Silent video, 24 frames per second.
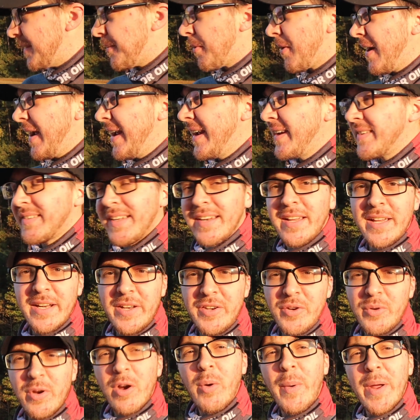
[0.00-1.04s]
the brakes and gonna
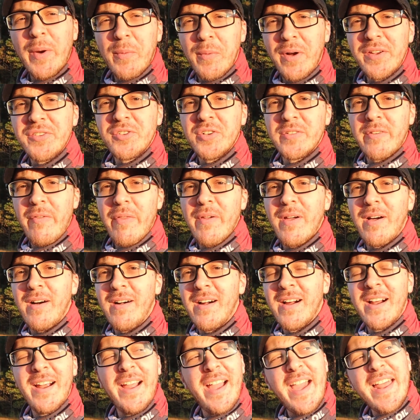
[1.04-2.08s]
do a quick once over the
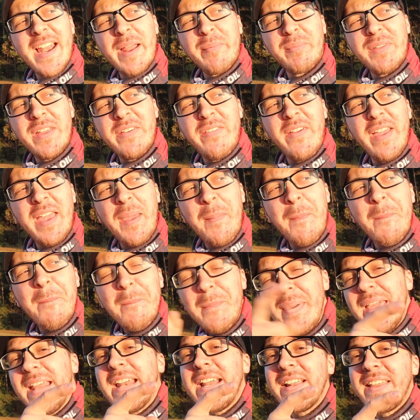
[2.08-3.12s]
car, and I'm leaving
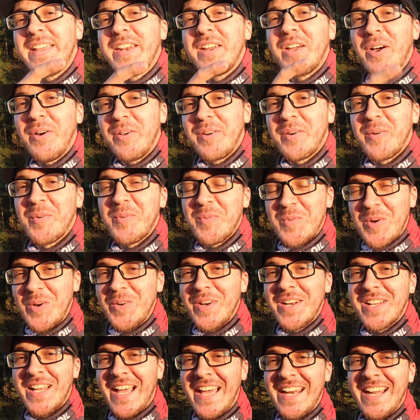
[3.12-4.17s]
immediately to go to
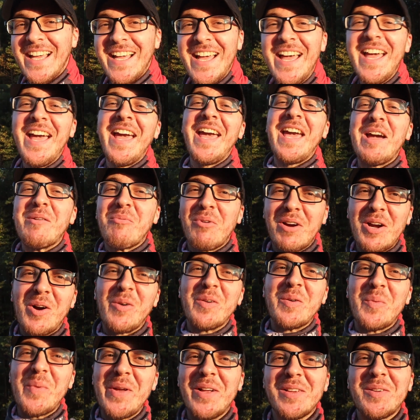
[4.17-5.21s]
Road Atlanta, and we're
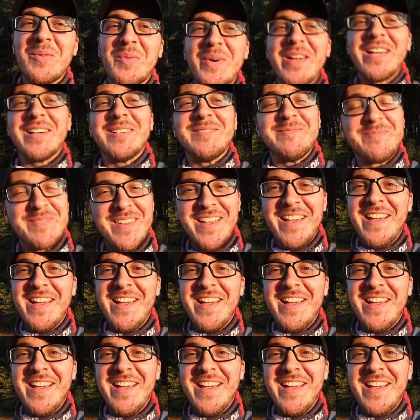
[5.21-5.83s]
going wheel to wheel.